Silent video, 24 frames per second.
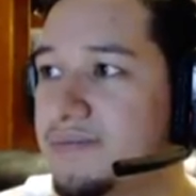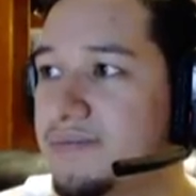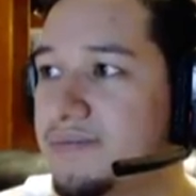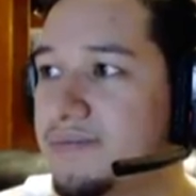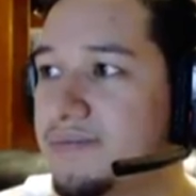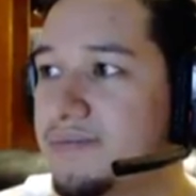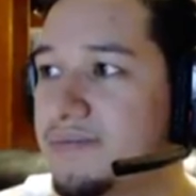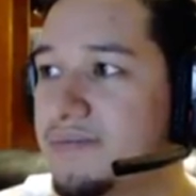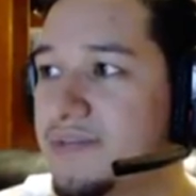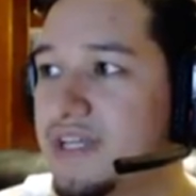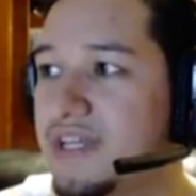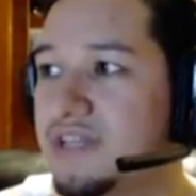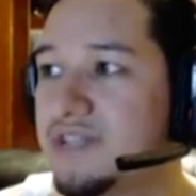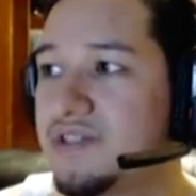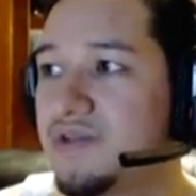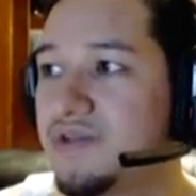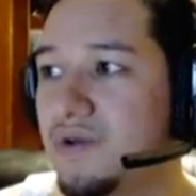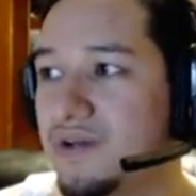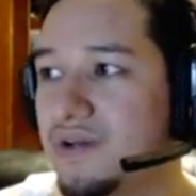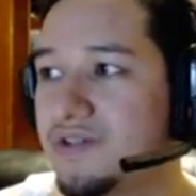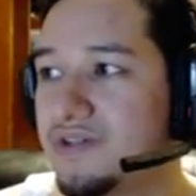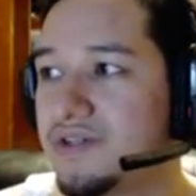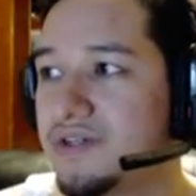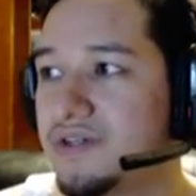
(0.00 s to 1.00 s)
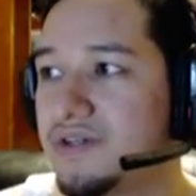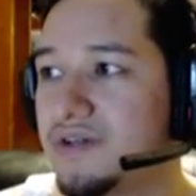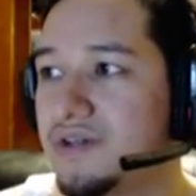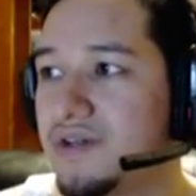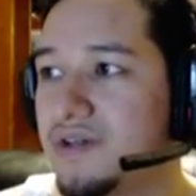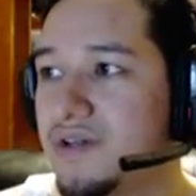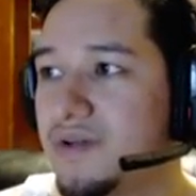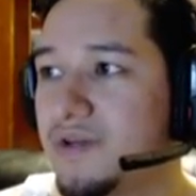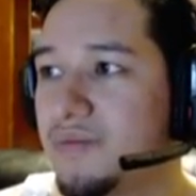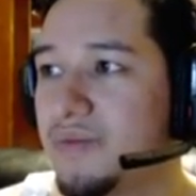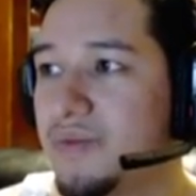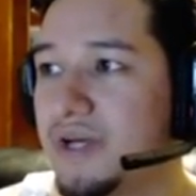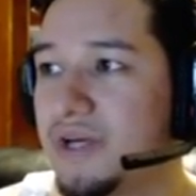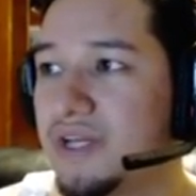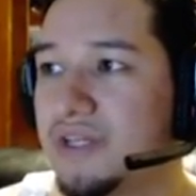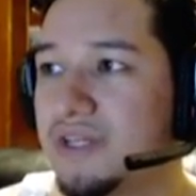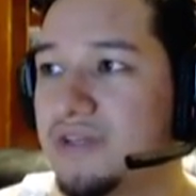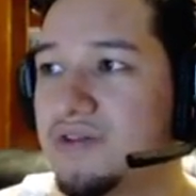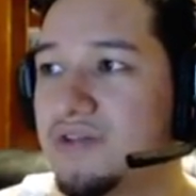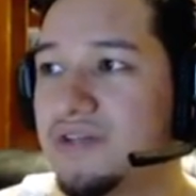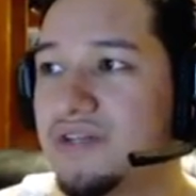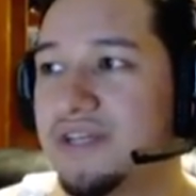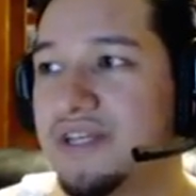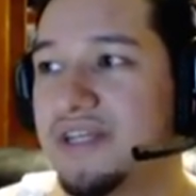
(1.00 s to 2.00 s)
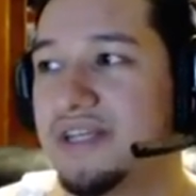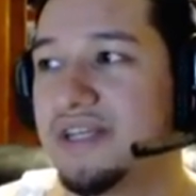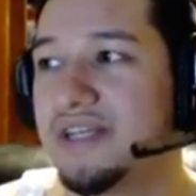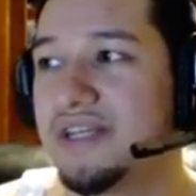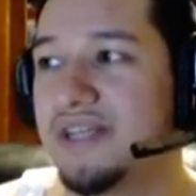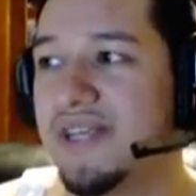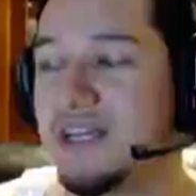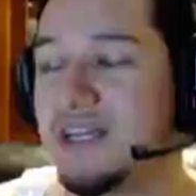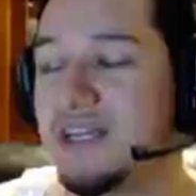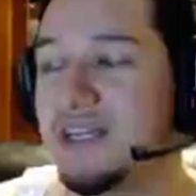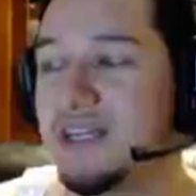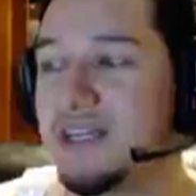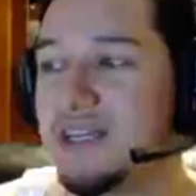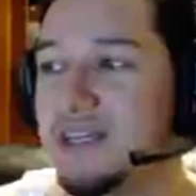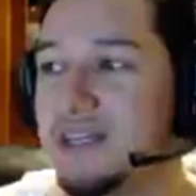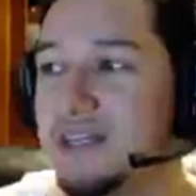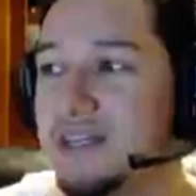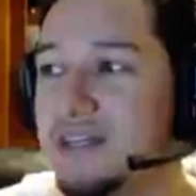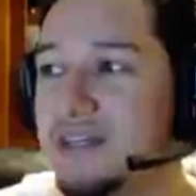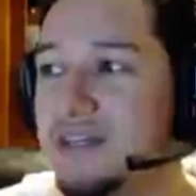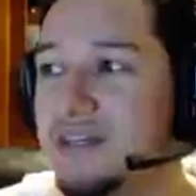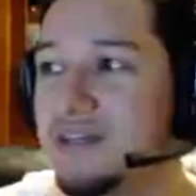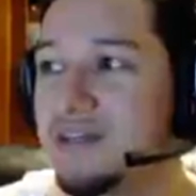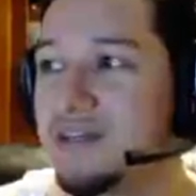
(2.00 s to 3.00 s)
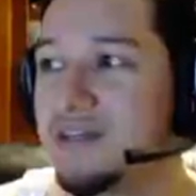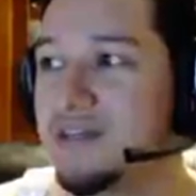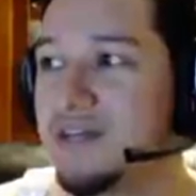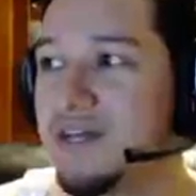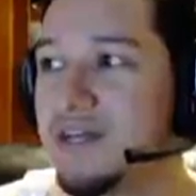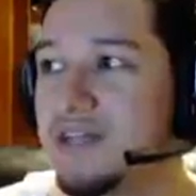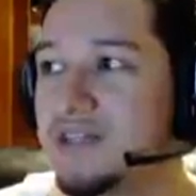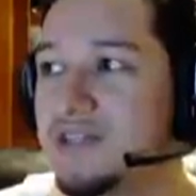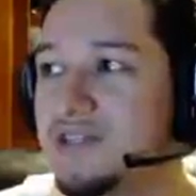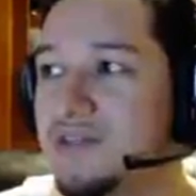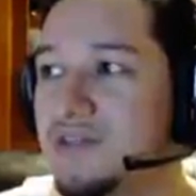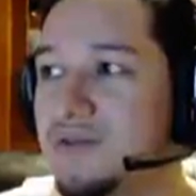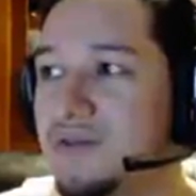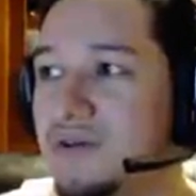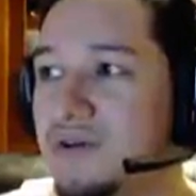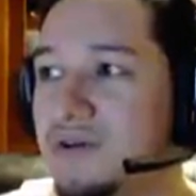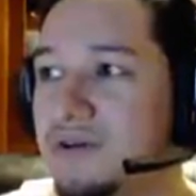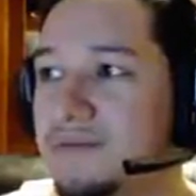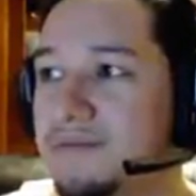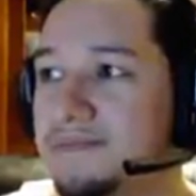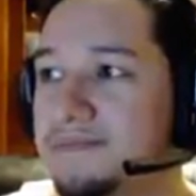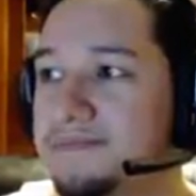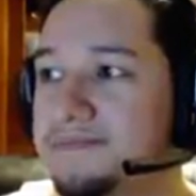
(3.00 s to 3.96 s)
yeah, 200, but you can get that in not too long.